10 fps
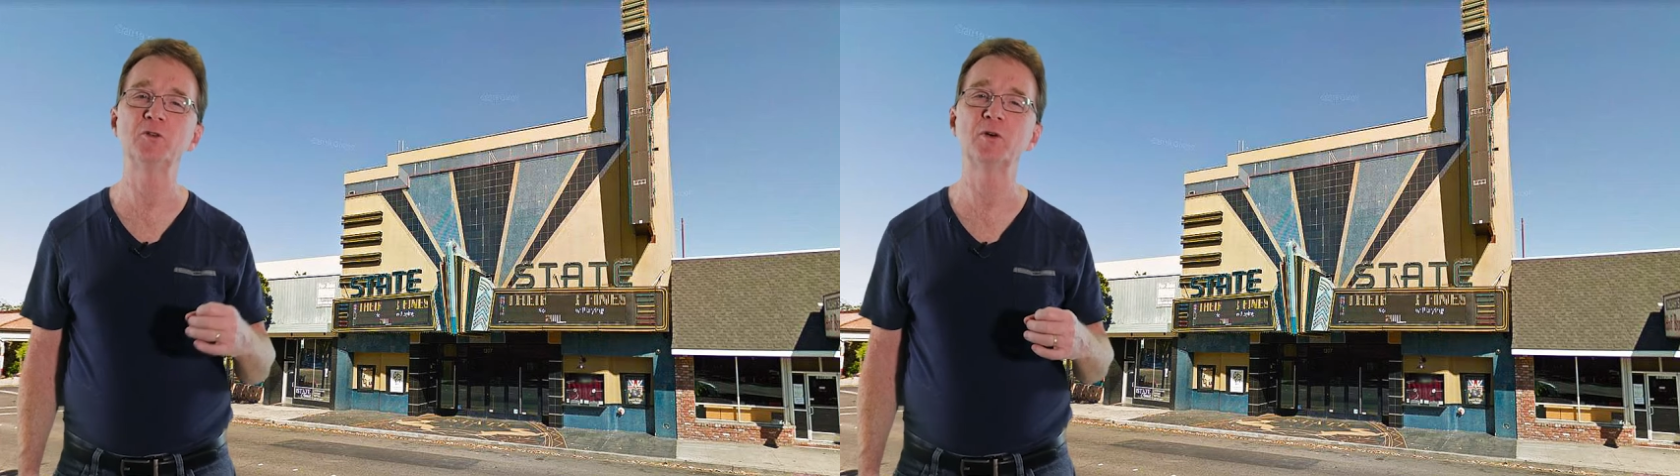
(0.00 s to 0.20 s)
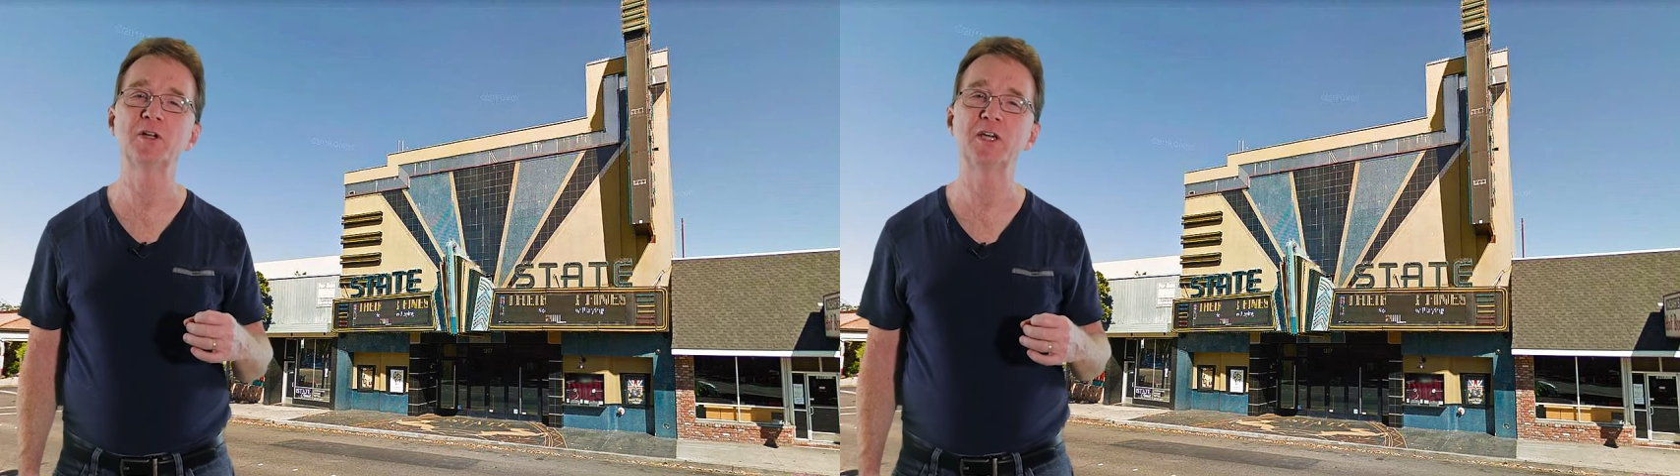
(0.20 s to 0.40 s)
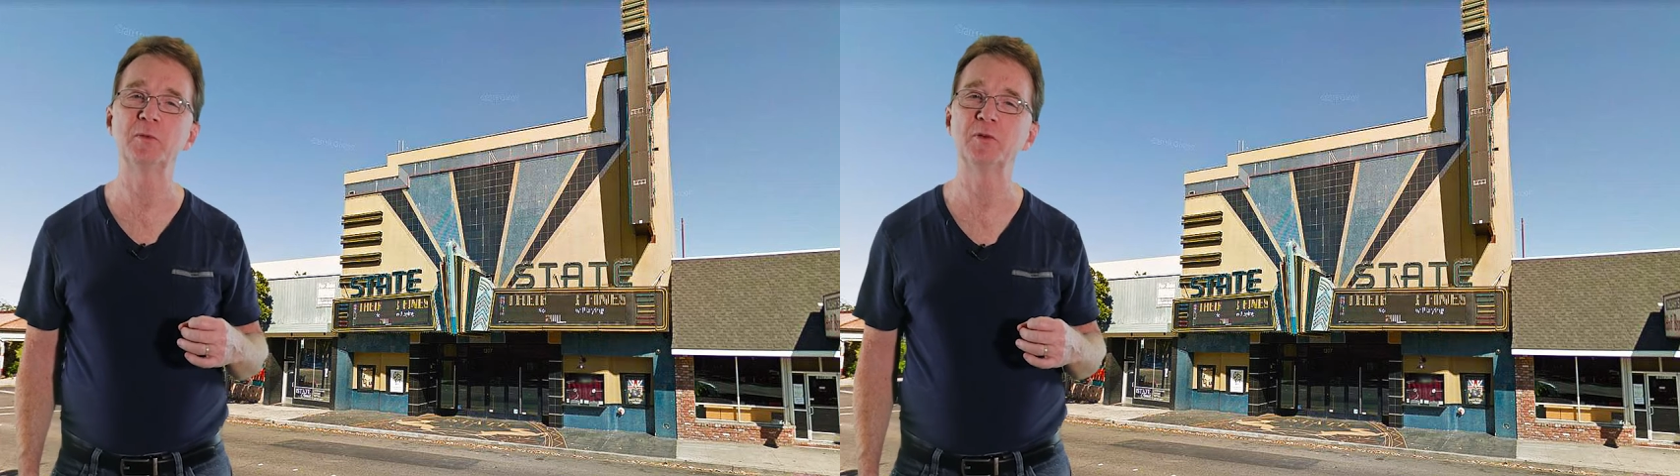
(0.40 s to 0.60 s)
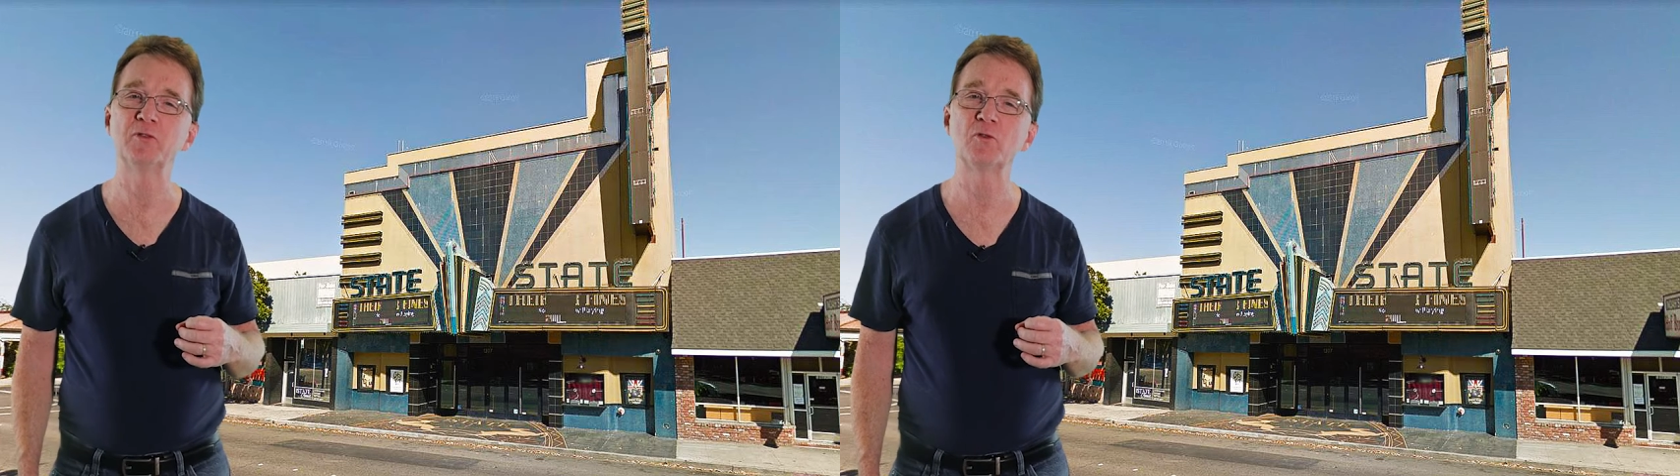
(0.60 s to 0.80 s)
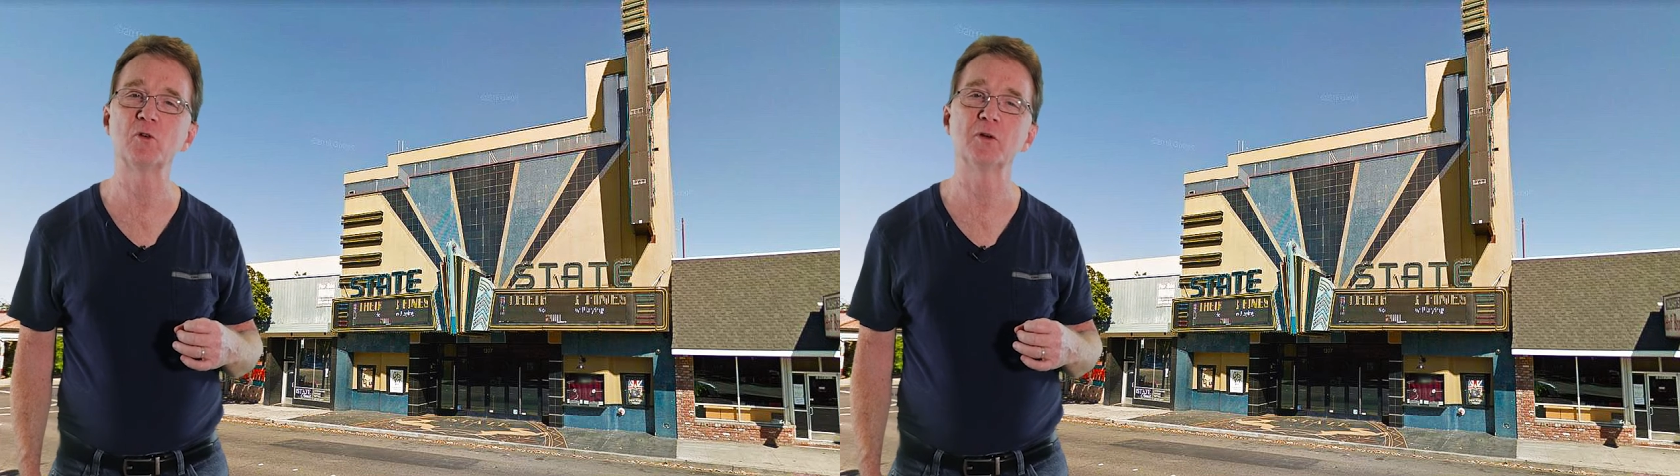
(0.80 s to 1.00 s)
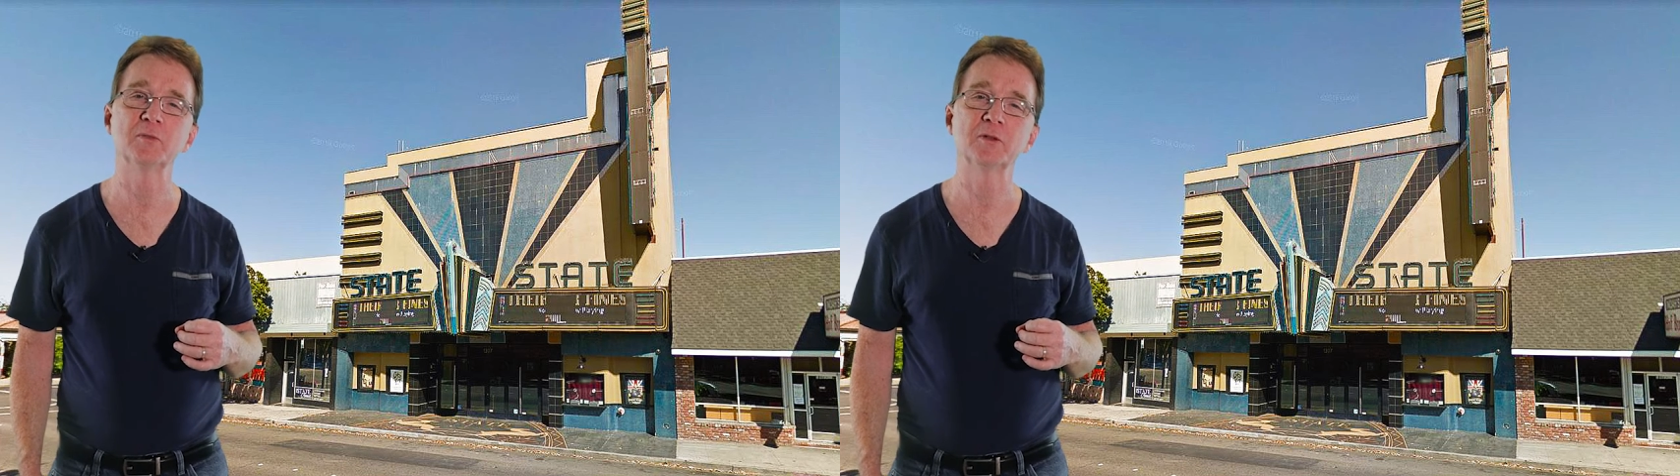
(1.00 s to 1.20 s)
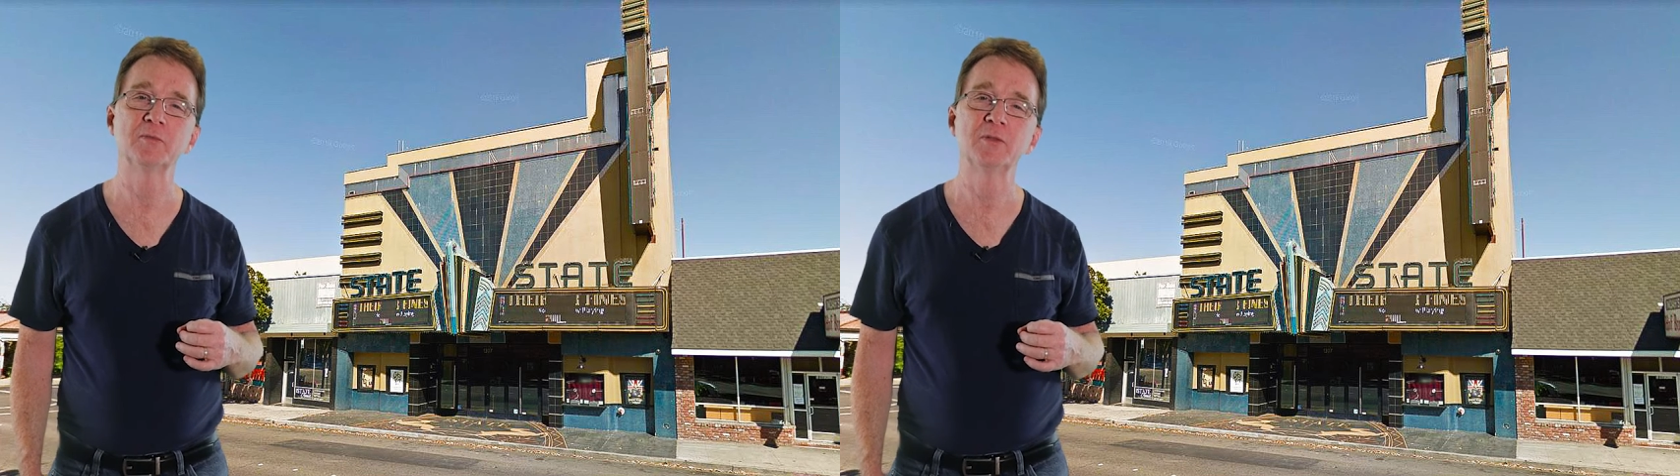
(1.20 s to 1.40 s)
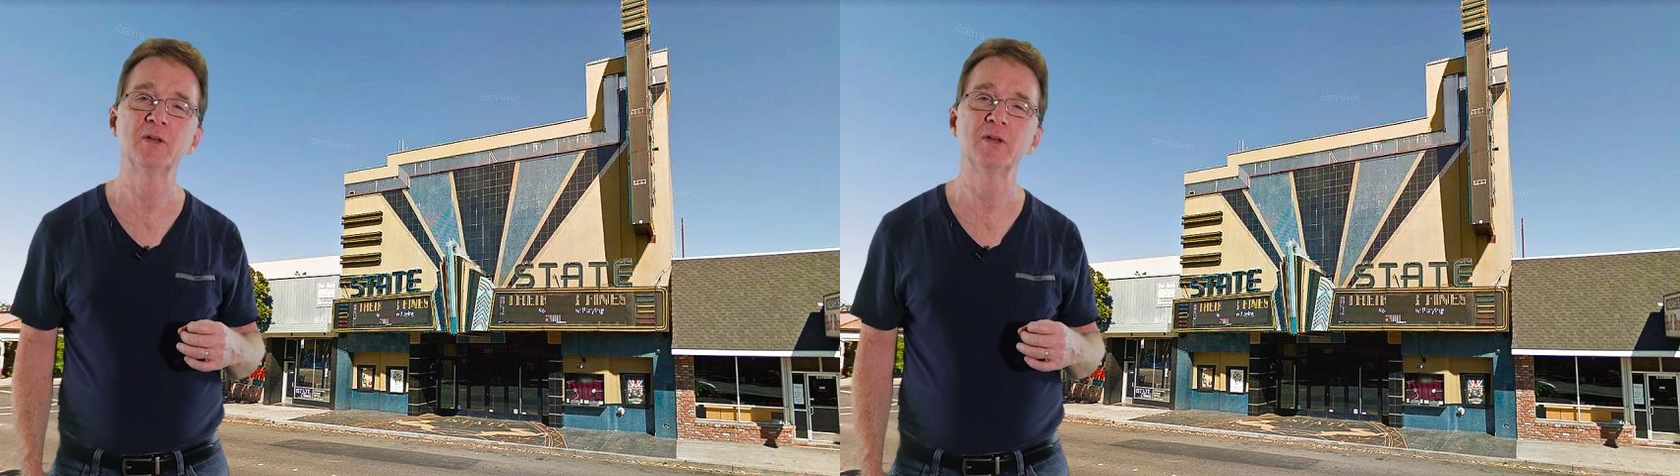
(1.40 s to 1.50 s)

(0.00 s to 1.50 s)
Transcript: do want to keep informed.